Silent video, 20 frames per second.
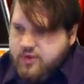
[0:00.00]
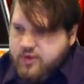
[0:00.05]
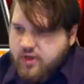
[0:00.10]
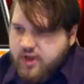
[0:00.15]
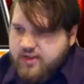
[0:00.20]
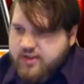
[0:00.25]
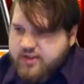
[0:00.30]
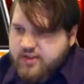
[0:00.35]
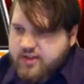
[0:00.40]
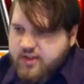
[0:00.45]
So
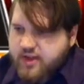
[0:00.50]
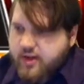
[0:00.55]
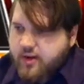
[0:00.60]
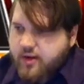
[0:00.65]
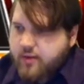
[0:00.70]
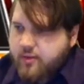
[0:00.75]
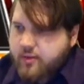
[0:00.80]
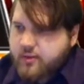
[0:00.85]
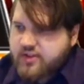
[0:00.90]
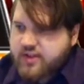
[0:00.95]
let's see.
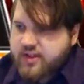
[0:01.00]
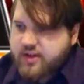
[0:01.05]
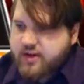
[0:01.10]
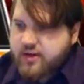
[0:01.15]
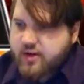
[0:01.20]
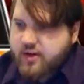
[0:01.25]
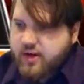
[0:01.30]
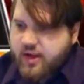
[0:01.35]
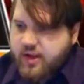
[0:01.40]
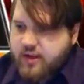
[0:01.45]
We'll
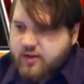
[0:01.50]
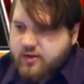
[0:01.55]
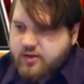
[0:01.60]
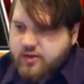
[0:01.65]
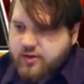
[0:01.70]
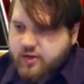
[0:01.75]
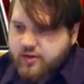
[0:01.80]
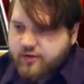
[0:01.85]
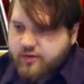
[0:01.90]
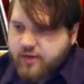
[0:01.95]
send a
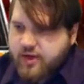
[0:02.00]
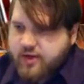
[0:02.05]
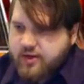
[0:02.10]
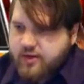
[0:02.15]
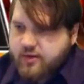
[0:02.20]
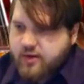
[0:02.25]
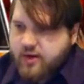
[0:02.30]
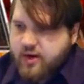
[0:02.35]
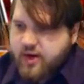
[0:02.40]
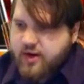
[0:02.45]
Lazuli from
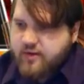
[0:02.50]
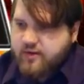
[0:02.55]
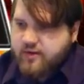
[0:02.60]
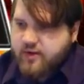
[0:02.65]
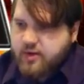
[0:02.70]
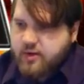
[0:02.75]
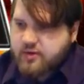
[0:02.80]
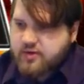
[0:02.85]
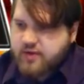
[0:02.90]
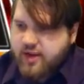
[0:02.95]
deck to
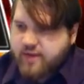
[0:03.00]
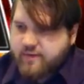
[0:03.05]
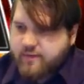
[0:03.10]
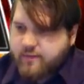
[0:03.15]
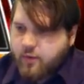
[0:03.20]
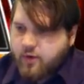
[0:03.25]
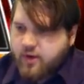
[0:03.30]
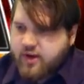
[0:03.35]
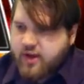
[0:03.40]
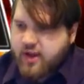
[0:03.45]
grave. You take
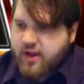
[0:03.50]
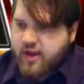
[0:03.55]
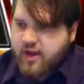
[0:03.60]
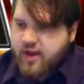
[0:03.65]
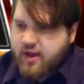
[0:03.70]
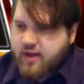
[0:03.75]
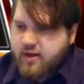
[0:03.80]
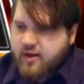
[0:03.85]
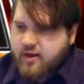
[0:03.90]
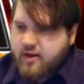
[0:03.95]

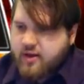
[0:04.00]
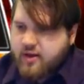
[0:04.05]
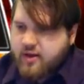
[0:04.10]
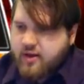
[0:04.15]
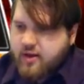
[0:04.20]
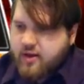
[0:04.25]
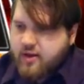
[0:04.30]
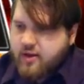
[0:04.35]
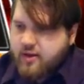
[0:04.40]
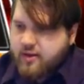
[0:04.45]
4k.
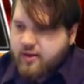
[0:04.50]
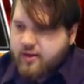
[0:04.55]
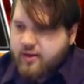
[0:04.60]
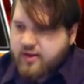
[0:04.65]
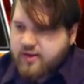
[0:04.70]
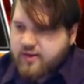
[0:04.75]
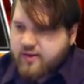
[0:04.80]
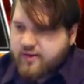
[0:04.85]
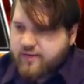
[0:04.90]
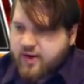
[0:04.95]

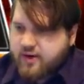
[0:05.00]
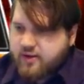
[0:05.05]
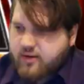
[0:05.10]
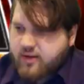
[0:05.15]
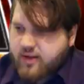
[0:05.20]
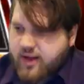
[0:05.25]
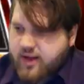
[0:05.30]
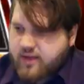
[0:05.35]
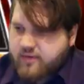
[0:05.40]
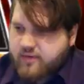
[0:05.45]
This effect
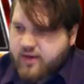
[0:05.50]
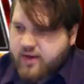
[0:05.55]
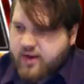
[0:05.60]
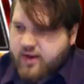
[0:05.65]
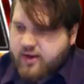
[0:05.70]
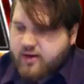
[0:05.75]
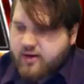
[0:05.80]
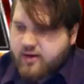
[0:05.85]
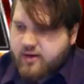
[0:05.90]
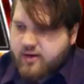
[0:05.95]
will
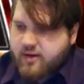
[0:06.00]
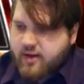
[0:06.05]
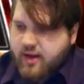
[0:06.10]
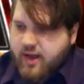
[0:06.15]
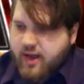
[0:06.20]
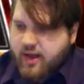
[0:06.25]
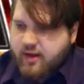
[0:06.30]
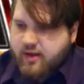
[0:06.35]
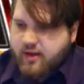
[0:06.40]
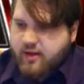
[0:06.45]
activate.
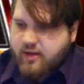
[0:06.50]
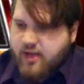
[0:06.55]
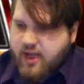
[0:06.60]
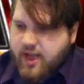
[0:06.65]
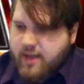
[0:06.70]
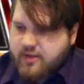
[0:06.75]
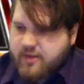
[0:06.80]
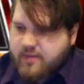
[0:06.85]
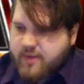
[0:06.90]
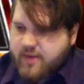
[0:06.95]
Adding a
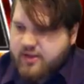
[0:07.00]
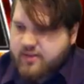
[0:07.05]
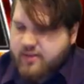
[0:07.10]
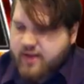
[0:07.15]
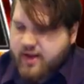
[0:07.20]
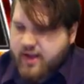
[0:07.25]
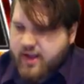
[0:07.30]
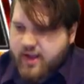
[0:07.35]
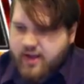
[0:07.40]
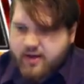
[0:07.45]
Lapis back
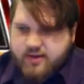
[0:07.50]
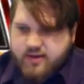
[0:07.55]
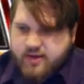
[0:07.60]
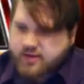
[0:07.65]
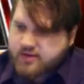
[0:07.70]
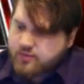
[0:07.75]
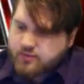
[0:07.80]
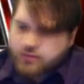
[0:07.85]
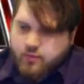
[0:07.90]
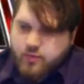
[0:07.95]
to my hand.
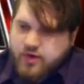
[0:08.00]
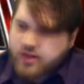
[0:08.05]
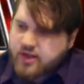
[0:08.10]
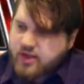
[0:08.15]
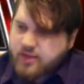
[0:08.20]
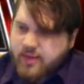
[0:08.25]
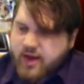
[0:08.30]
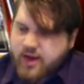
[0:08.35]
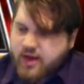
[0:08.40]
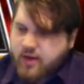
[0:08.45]
Doesn't
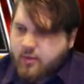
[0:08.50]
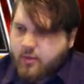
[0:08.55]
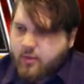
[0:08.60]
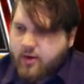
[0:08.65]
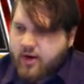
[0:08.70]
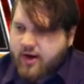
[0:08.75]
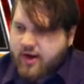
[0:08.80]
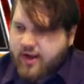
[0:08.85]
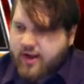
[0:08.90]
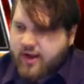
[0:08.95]
really matter
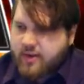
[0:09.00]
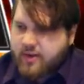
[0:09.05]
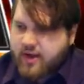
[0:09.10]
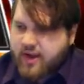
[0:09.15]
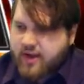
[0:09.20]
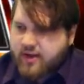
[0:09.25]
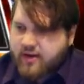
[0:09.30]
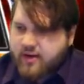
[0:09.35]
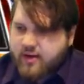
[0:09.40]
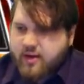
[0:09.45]
what I add
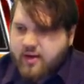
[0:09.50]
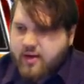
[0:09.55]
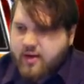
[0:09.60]
back.